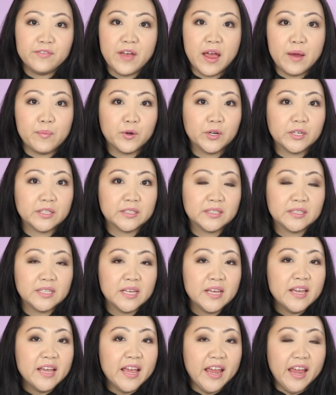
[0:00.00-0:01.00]
fabrics
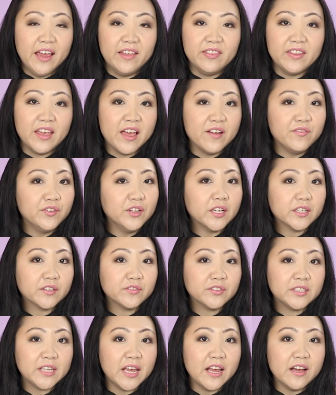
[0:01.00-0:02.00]
and they have a lot
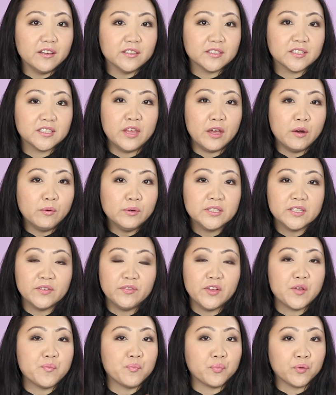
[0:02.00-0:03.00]
of sales. They always have
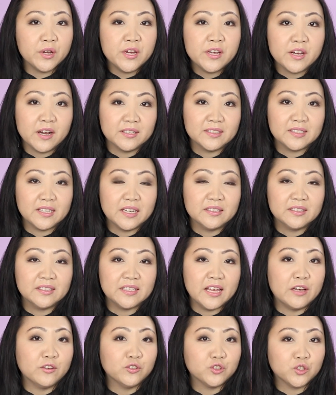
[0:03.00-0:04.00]
like pre-cuts on
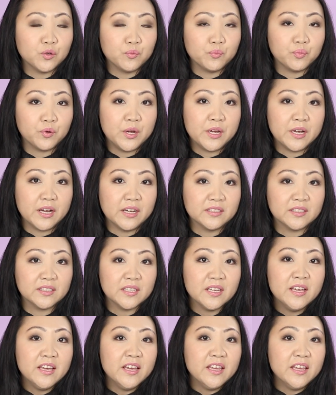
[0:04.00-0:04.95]
sale, certain pre-cuts.